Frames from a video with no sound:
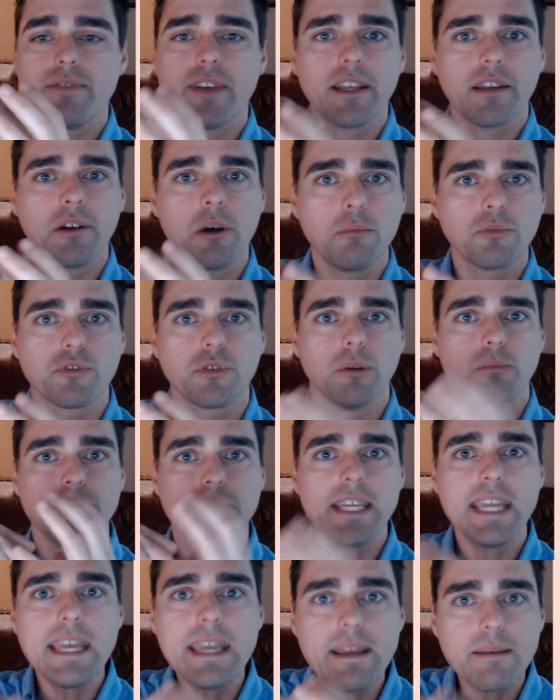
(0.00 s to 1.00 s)
comes from,
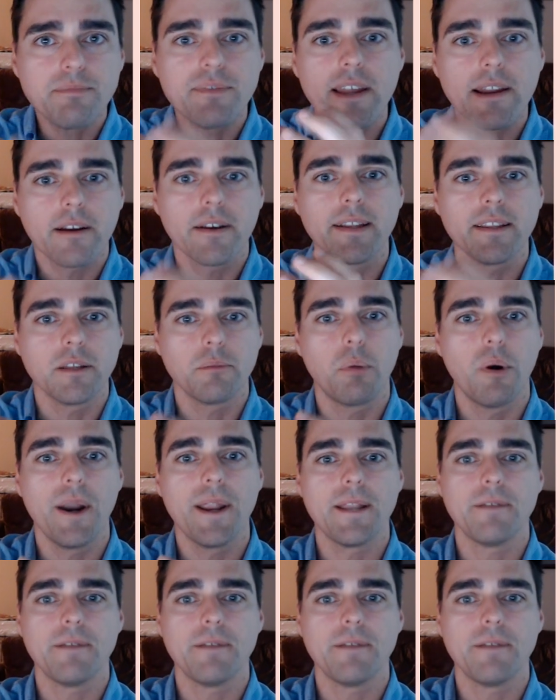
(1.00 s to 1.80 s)
deep there in the brain.